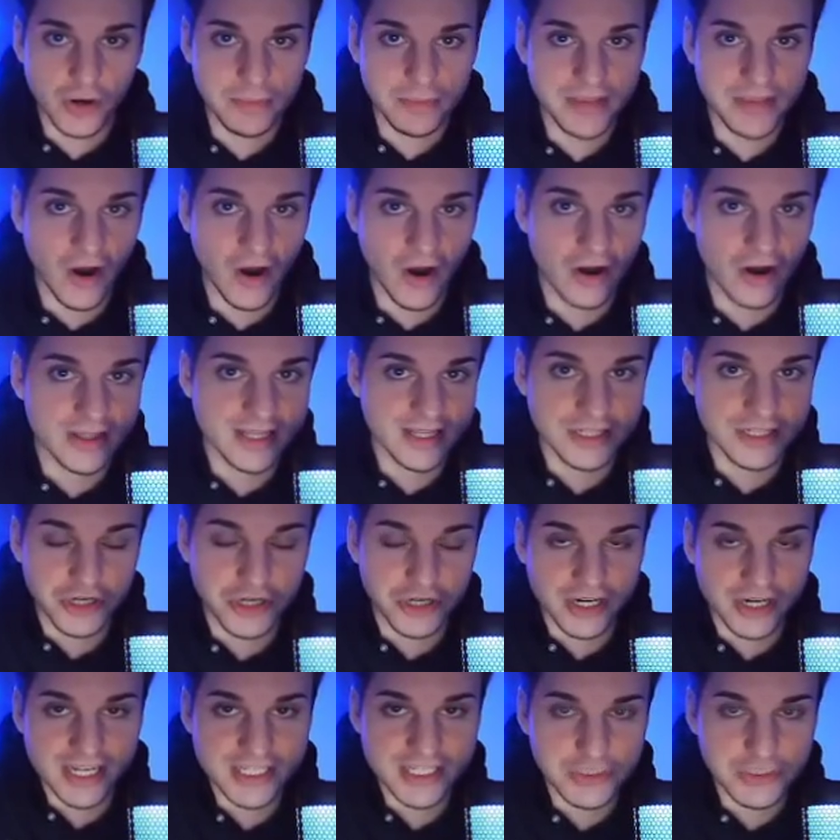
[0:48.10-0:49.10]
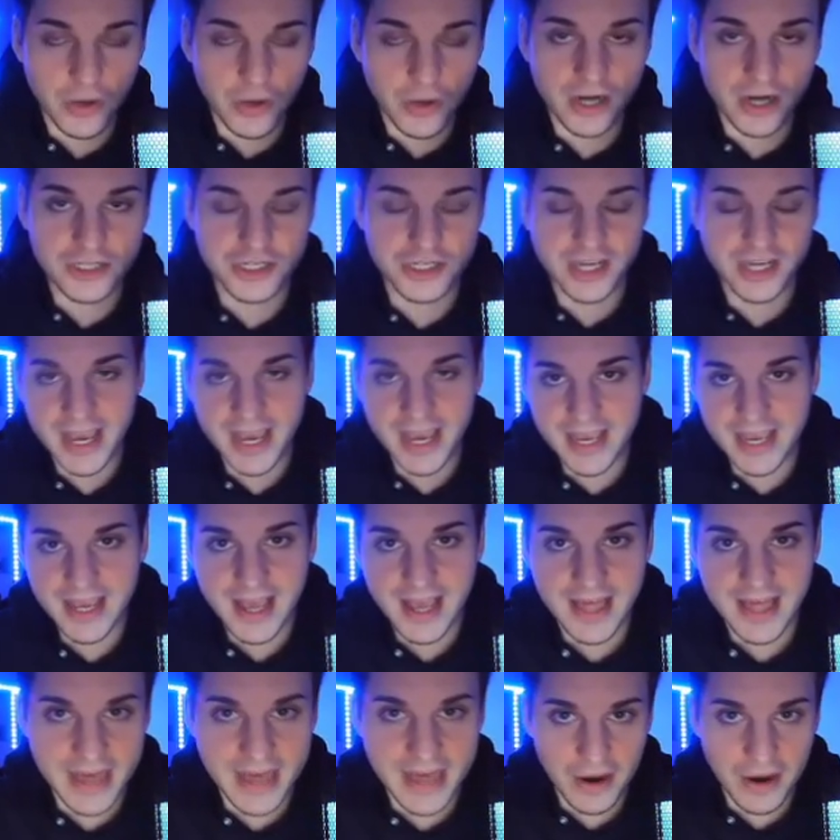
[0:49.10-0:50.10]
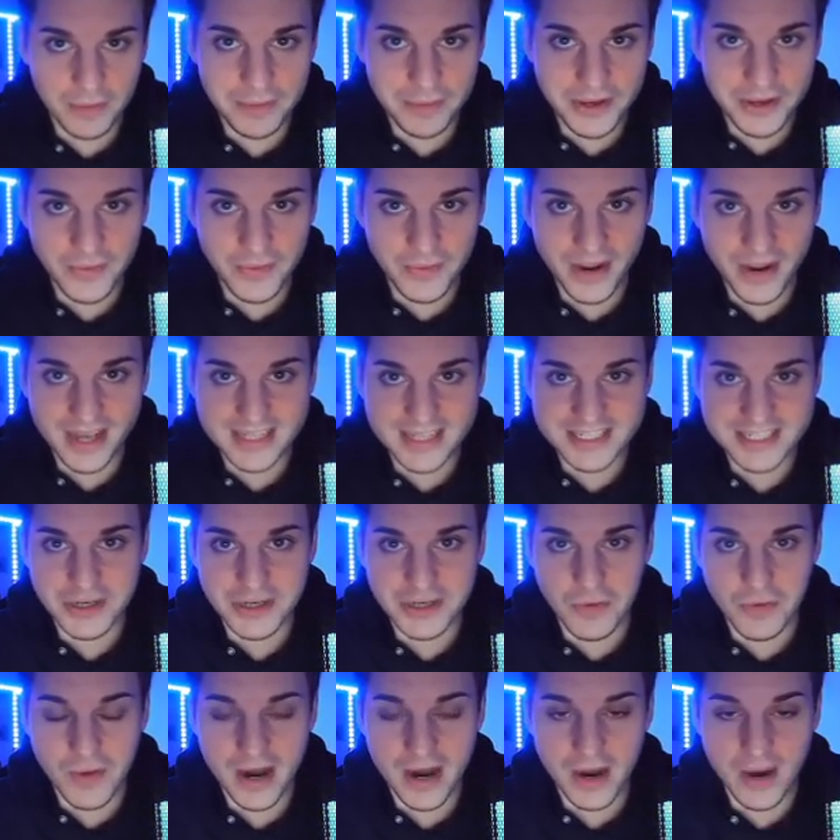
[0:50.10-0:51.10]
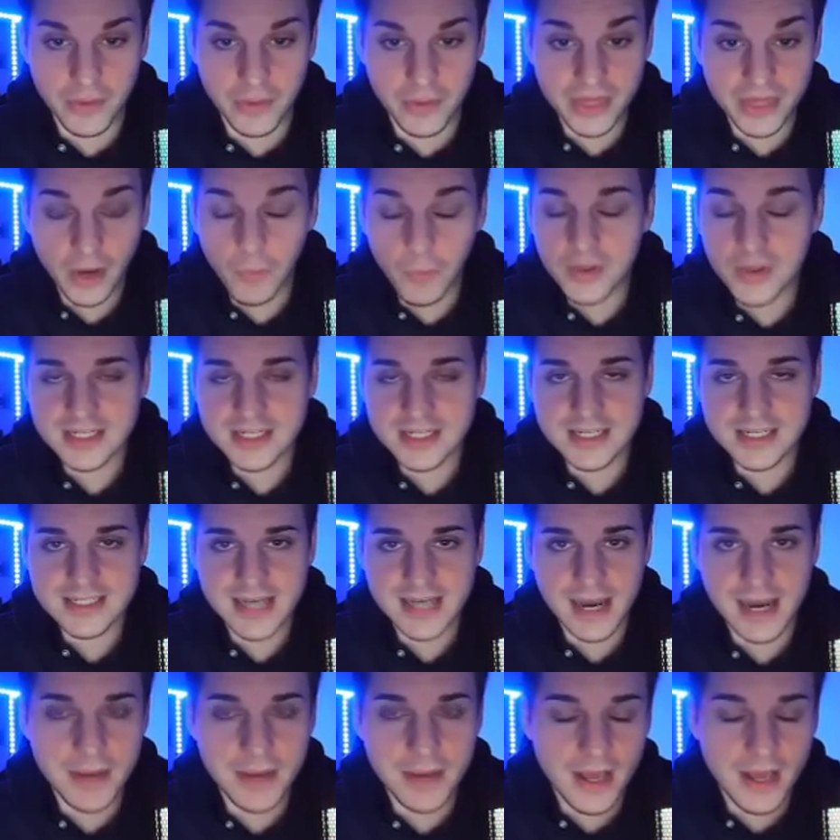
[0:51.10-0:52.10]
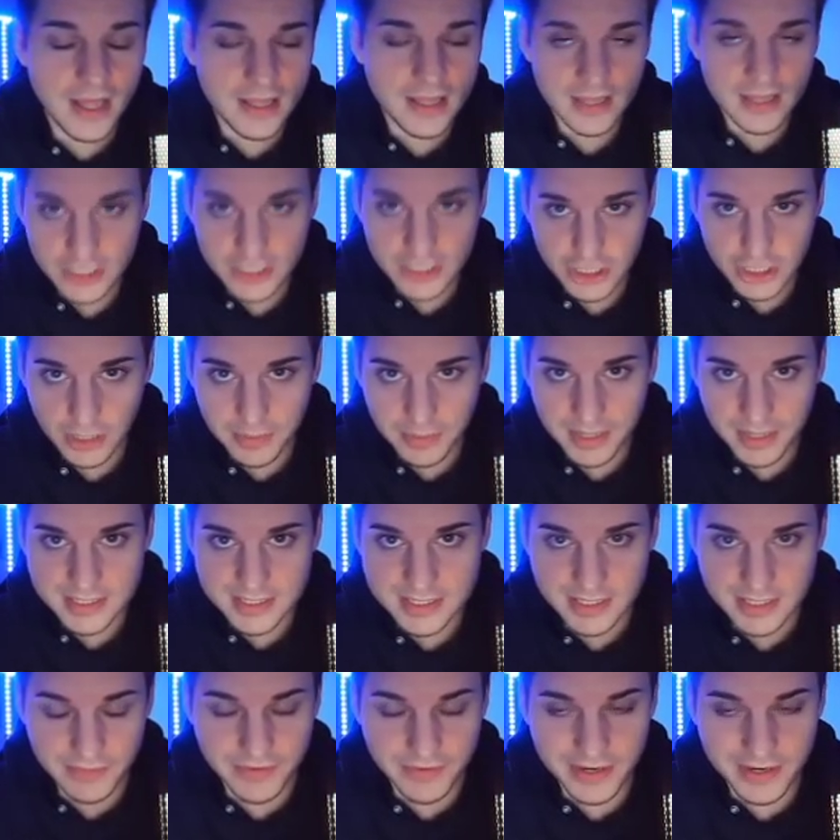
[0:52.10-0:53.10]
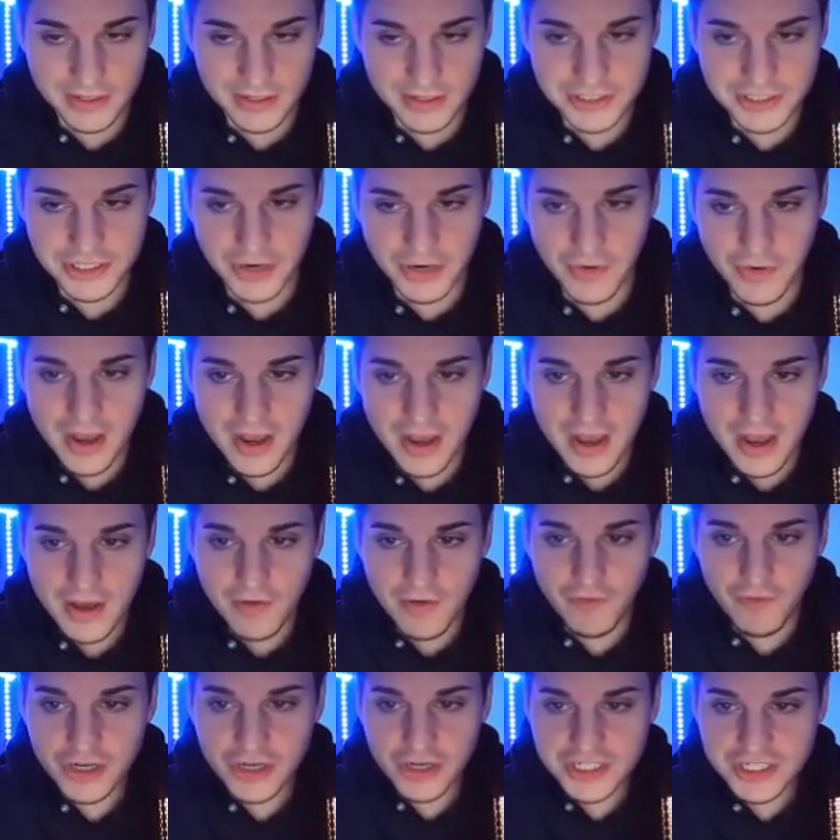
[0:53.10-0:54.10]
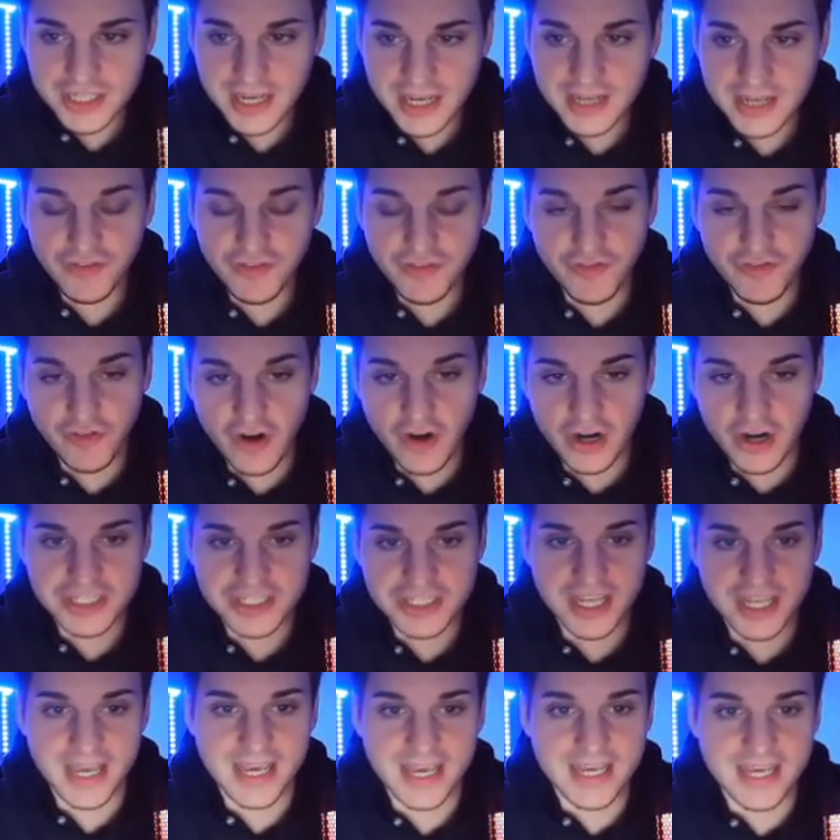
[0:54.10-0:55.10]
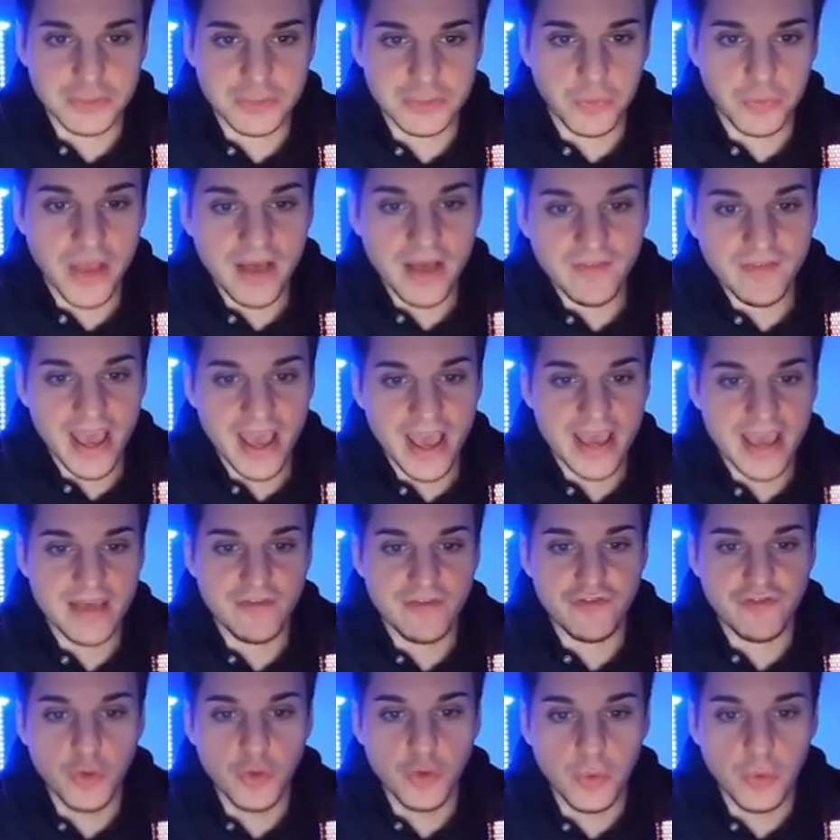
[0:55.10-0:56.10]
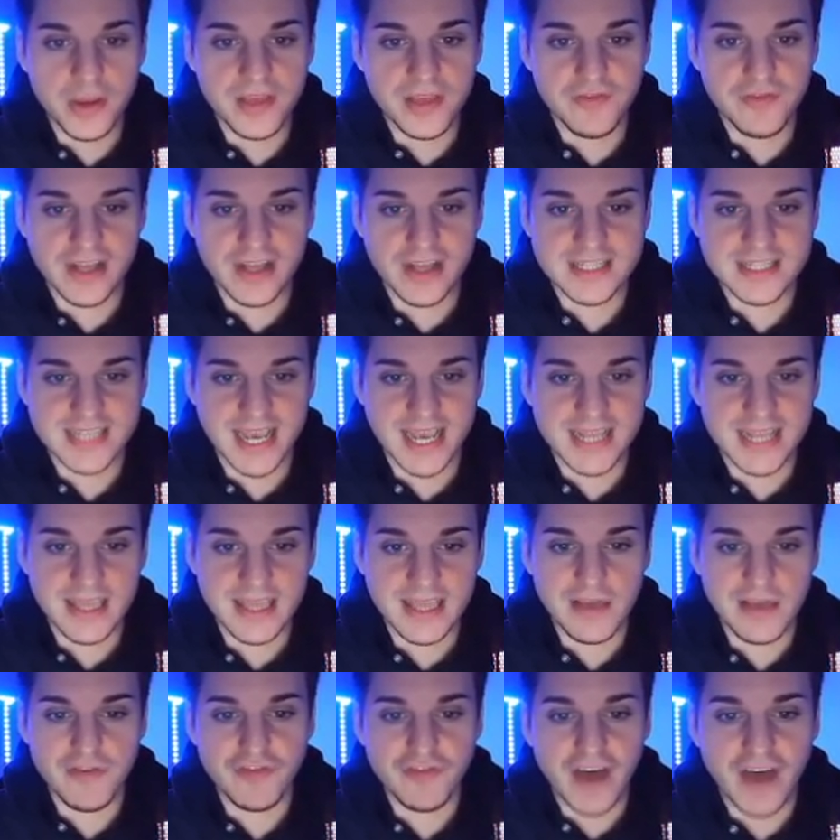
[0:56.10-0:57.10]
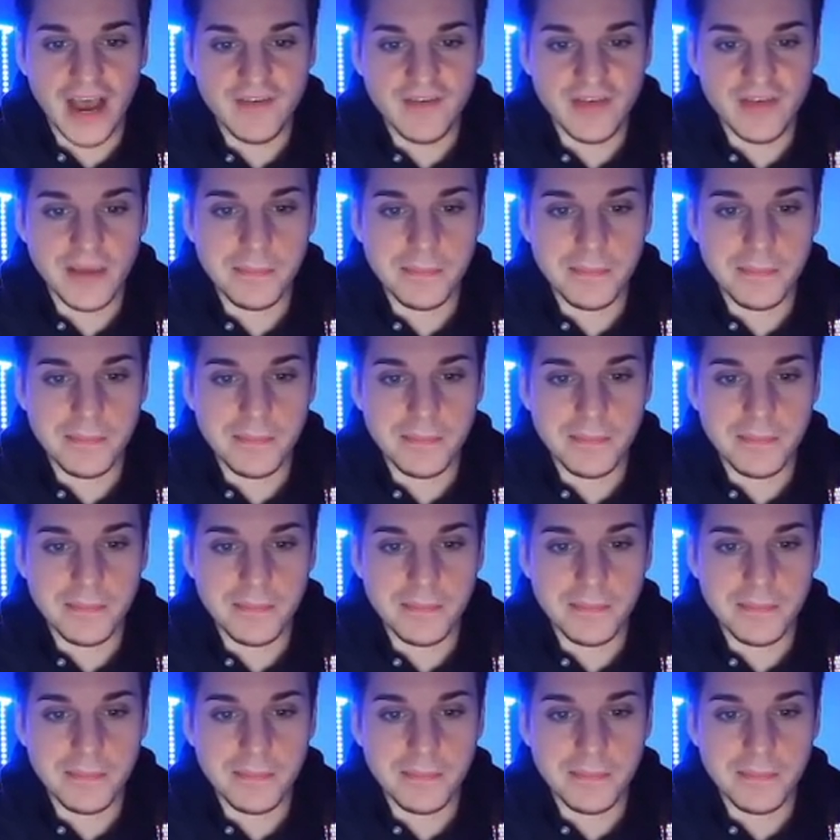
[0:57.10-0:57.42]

me on the journey to 100K, that would be great. So without wasting any time, let's jump into the video. So first things first is we have a few events ending, 5 in